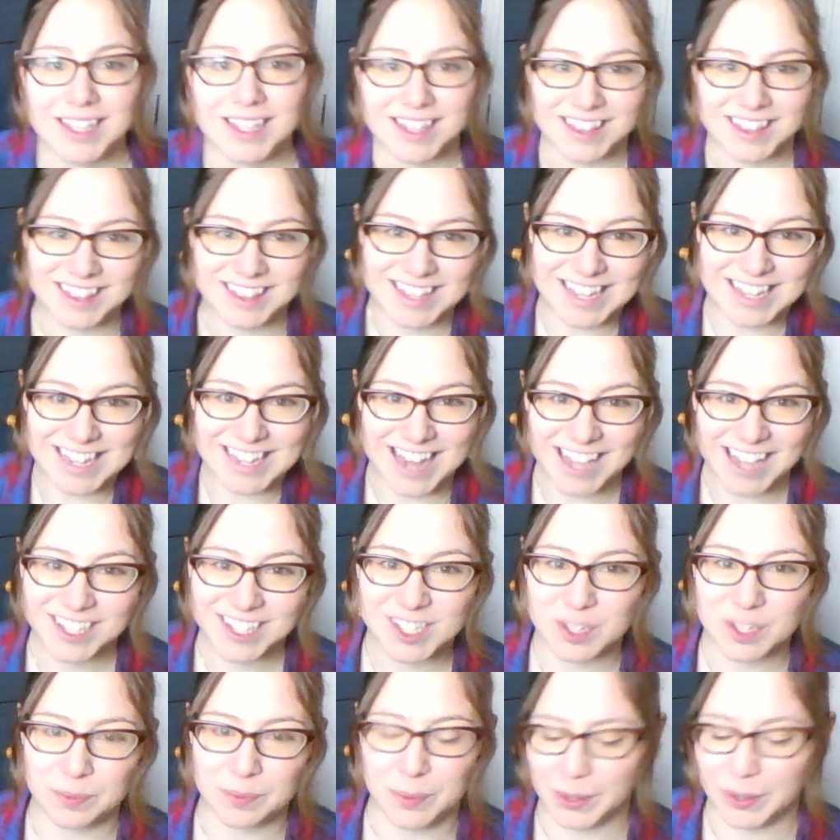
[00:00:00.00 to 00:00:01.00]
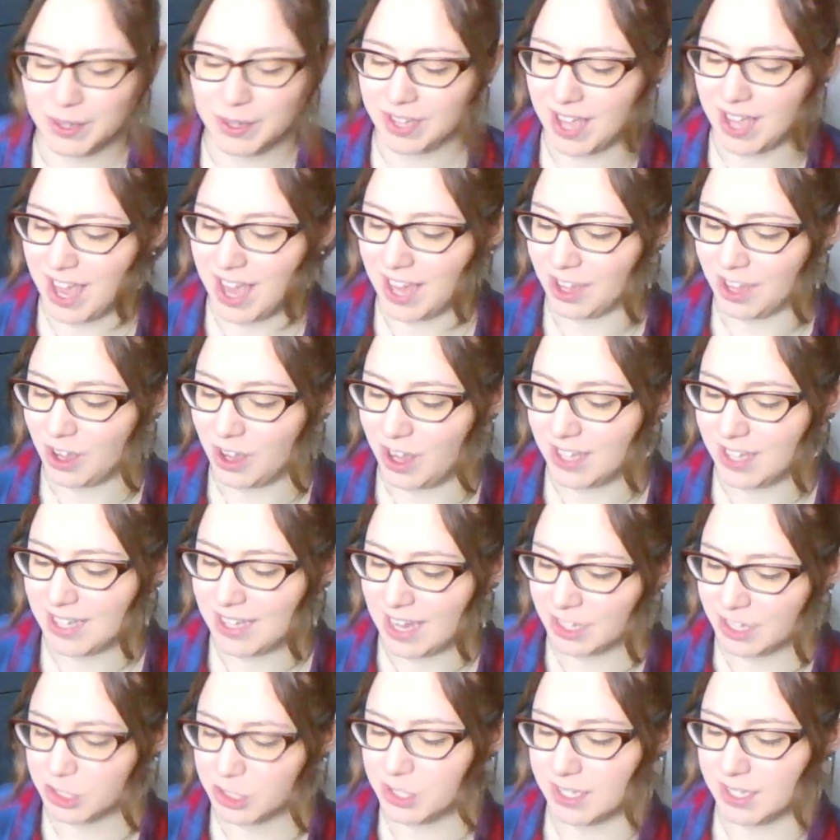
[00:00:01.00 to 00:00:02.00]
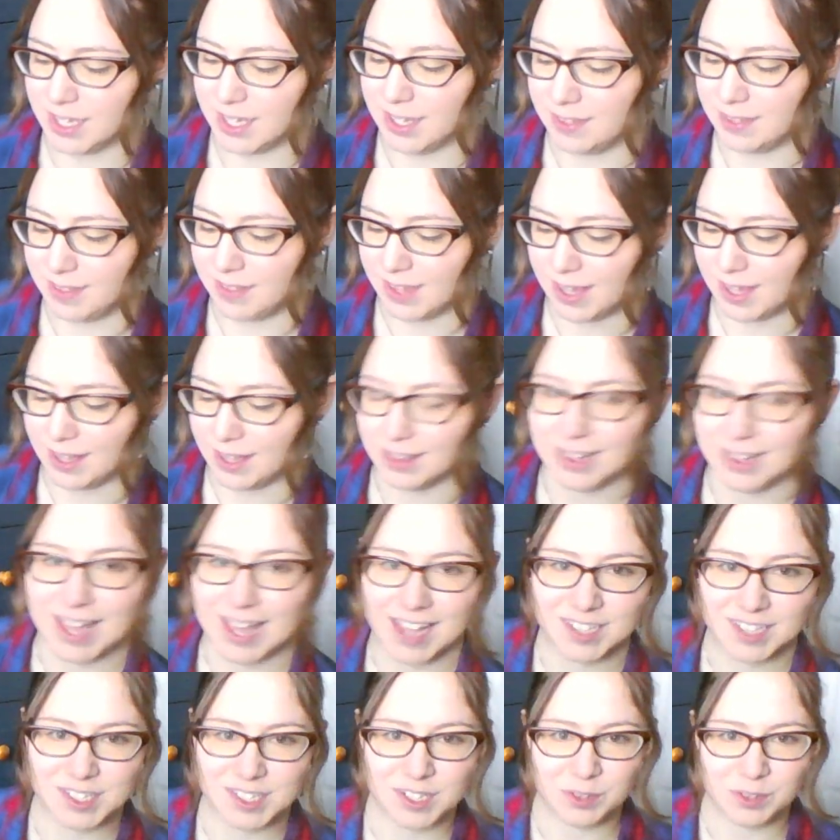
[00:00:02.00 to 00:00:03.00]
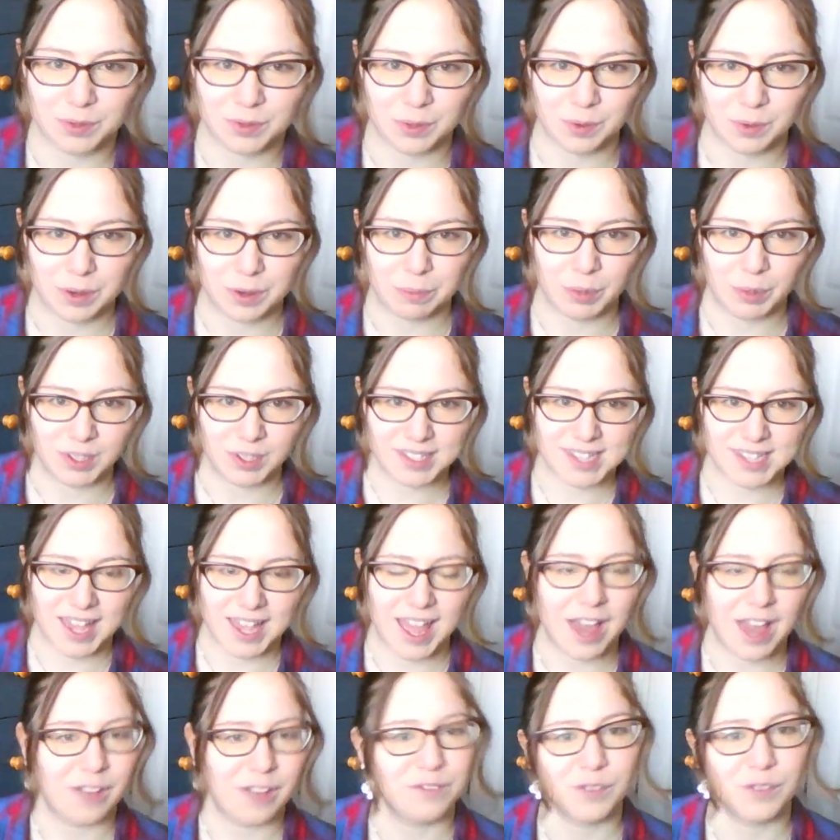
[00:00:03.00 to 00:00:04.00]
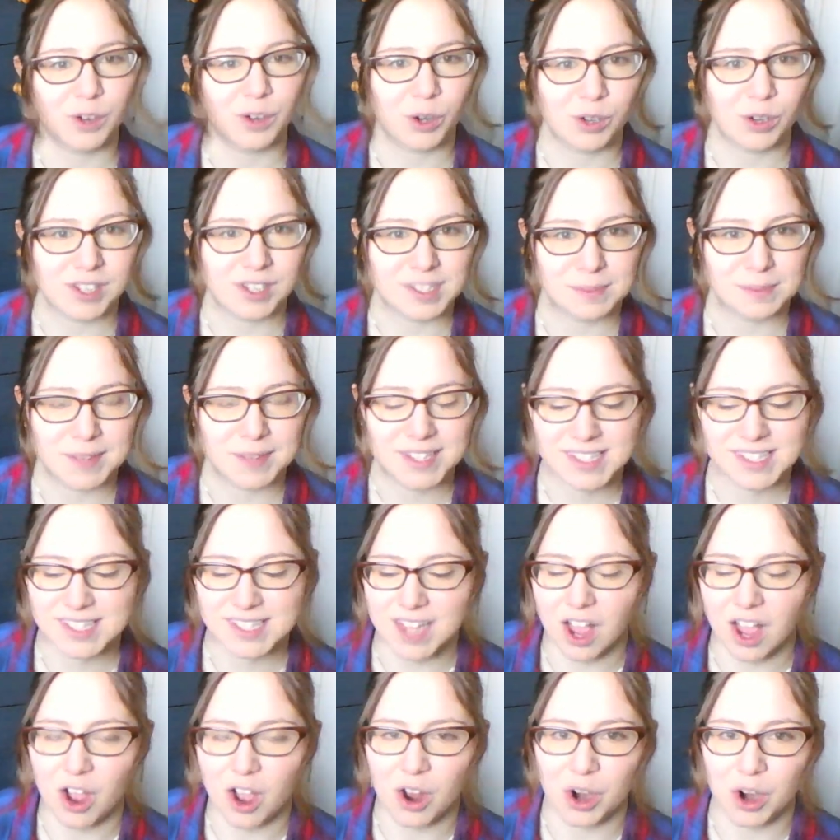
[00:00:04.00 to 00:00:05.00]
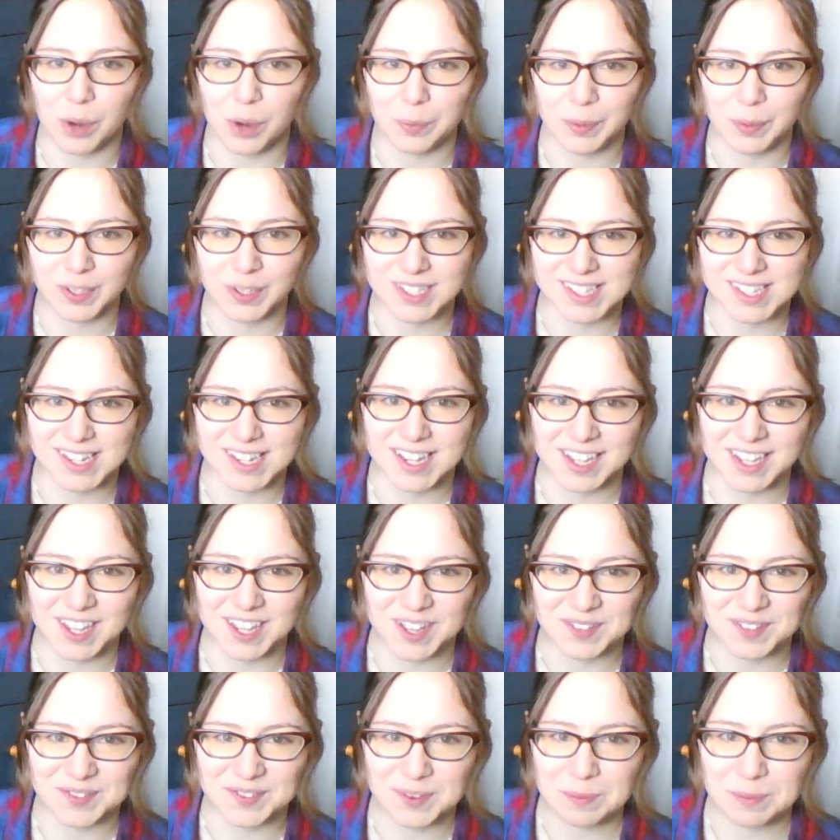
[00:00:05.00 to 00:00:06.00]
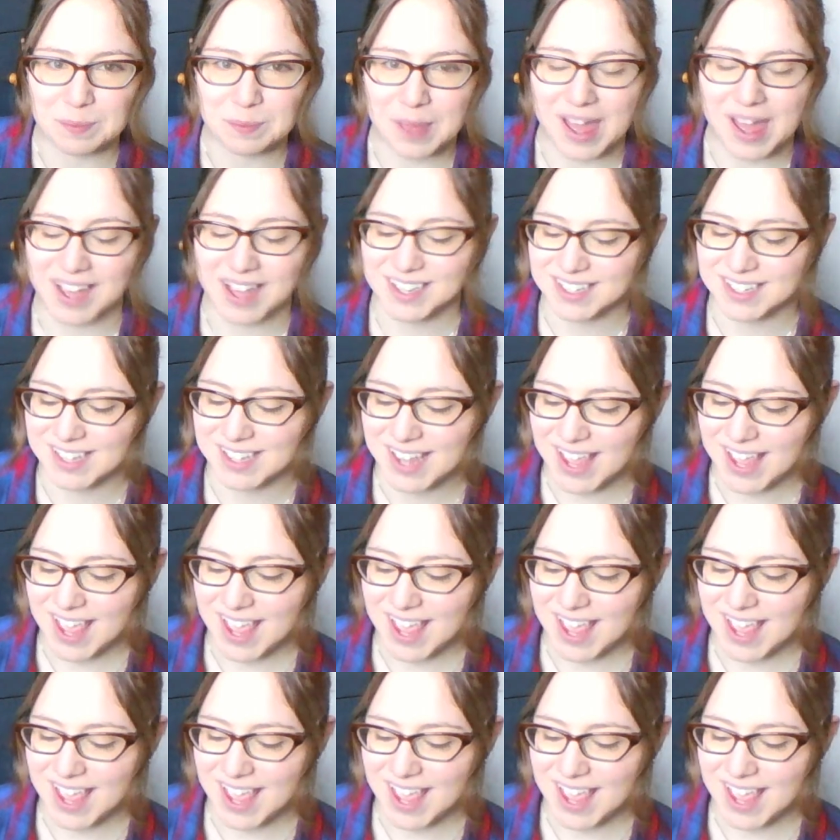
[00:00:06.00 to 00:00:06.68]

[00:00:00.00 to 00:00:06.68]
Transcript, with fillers: The next book I got, actually, the last three books I have for Christmas are books that I got from Matt.